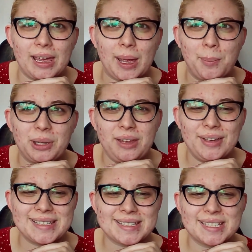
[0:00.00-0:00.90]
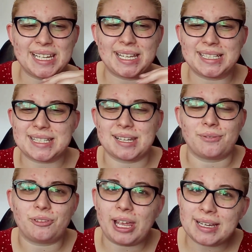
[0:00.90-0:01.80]
I believe it's the
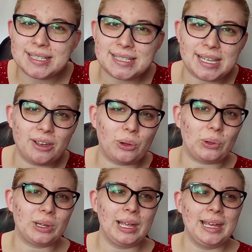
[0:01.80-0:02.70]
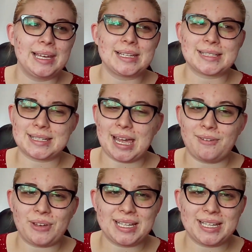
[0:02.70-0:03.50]
Flex Seal stuff.